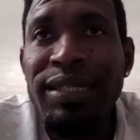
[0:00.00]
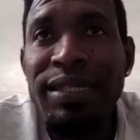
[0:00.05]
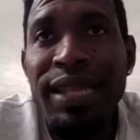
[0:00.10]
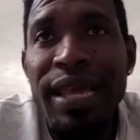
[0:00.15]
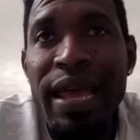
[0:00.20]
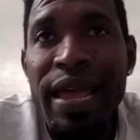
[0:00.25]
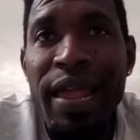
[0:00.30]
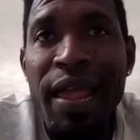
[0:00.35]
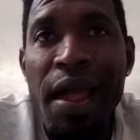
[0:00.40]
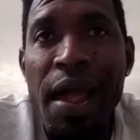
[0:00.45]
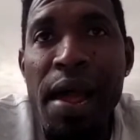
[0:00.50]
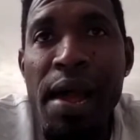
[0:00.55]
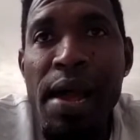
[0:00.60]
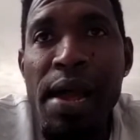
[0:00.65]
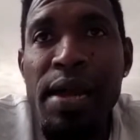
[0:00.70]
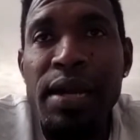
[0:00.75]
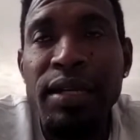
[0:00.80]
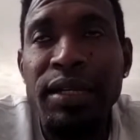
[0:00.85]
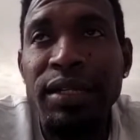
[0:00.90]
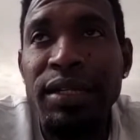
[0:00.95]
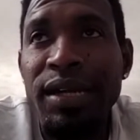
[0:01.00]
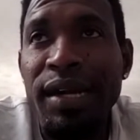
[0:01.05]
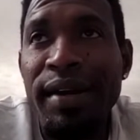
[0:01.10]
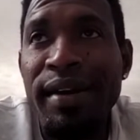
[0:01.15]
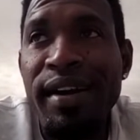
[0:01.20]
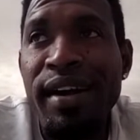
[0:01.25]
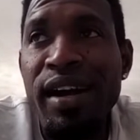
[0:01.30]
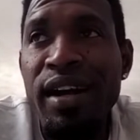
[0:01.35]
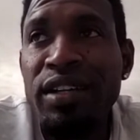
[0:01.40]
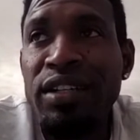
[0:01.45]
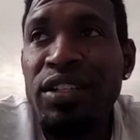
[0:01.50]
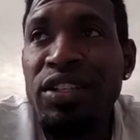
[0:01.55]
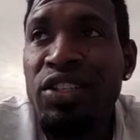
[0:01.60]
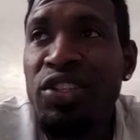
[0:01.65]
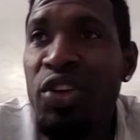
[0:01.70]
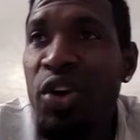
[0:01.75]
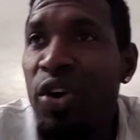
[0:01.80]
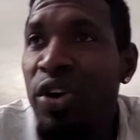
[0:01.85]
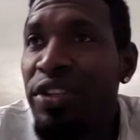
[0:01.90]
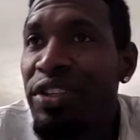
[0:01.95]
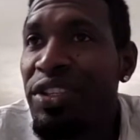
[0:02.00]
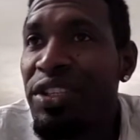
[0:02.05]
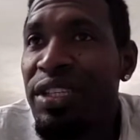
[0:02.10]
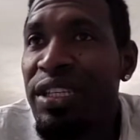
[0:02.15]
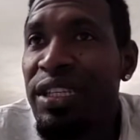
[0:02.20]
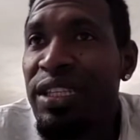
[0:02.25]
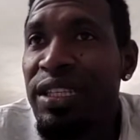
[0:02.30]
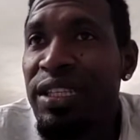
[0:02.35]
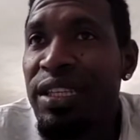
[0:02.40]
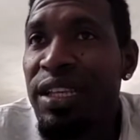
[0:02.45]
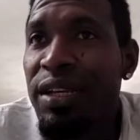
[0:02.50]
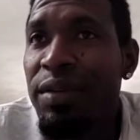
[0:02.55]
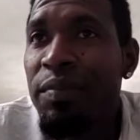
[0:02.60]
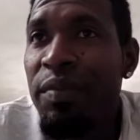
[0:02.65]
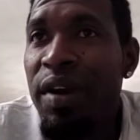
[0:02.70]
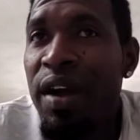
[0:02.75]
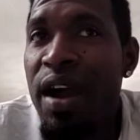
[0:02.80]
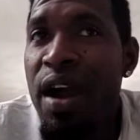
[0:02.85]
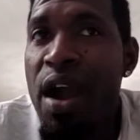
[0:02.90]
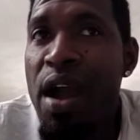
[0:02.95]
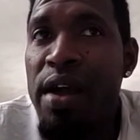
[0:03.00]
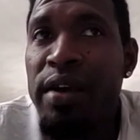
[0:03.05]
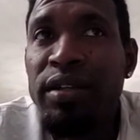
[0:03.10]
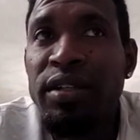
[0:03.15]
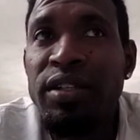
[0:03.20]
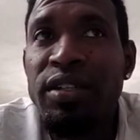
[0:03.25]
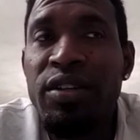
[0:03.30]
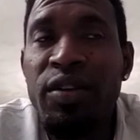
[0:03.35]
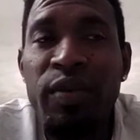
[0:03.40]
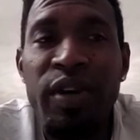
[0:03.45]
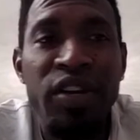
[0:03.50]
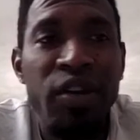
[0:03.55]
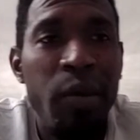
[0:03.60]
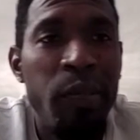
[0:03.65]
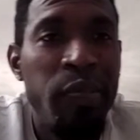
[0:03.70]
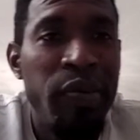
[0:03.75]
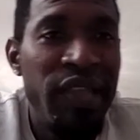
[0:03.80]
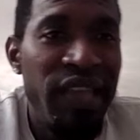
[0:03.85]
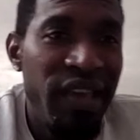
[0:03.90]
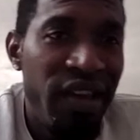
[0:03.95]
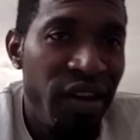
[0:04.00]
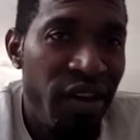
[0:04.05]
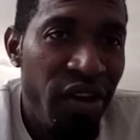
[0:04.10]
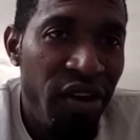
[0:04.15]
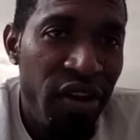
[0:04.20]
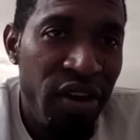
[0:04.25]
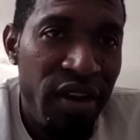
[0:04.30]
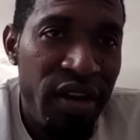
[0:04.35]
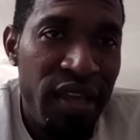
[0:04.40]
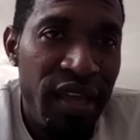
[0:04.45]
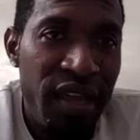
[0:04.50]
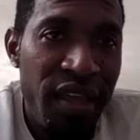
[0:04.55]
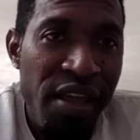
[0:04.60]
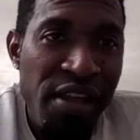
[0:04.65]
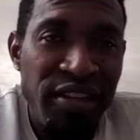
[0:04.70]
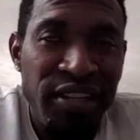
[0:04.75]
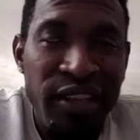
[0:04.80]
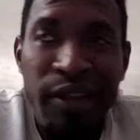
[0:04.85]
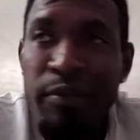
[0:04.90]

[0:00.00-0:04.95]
is like a sound system when I play early.